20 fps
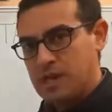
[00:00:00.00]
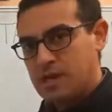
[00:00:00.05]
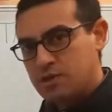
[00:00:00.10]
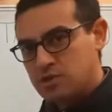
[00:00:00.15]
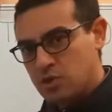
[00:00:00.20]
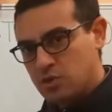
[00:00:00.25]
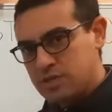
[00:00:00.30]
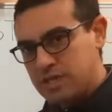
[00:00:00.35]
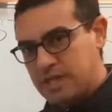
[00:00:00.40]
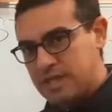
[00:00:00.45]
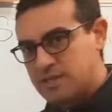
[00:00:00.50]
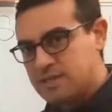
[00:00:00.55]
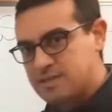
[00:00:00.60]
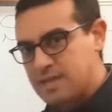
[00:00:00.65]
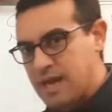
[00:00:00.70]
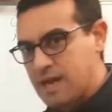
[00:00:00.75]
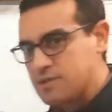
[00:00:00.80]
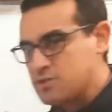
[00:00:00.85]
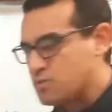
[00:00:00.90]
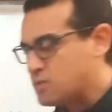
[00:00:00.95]
So the
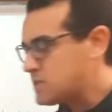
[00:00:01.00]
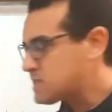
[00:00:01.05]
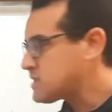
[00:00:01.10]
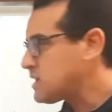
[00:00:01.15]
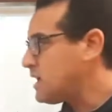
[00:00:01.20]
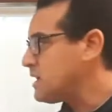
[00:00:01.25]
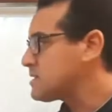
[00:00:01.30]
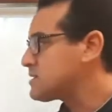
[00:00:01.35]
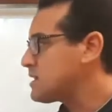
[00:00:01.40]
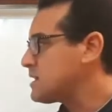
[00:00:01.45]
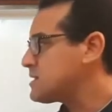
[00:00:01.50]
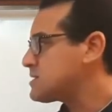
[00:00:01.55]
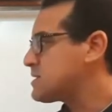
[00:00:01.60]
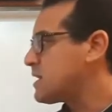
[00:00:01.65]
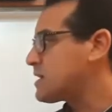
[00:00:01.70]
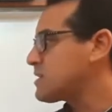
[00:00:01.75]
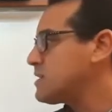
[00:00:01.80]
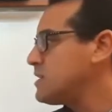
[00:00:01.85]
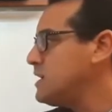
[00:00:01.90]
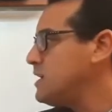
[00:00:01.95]
exact result is
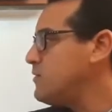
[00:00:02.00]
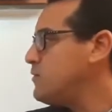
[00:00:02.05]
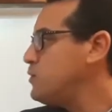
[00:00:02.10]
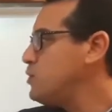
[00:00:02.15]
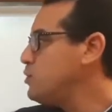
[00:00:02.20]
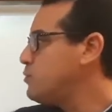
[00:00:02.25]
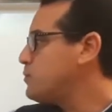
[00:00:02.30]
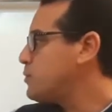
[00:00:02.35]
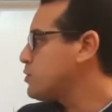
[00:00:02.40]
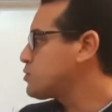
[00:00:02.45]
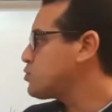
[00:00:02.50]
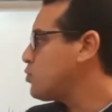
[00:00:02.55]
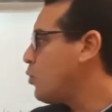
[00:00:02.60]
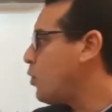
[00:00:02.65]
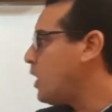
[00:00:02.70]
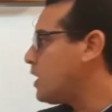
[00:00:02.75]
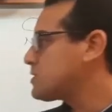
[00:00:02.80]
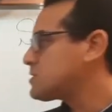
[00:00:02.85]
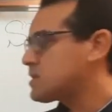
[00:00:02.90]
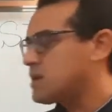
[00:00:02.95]
that if you put
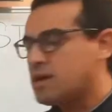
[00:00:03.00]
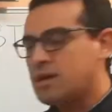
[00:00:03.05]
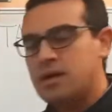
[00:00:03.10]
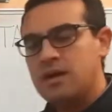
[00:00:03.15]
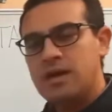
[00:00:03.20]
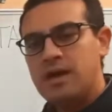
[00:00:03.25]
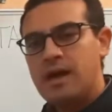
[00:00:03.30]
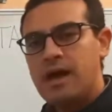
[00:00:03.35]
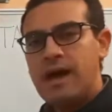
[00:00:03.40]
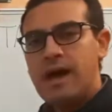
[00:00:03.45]
water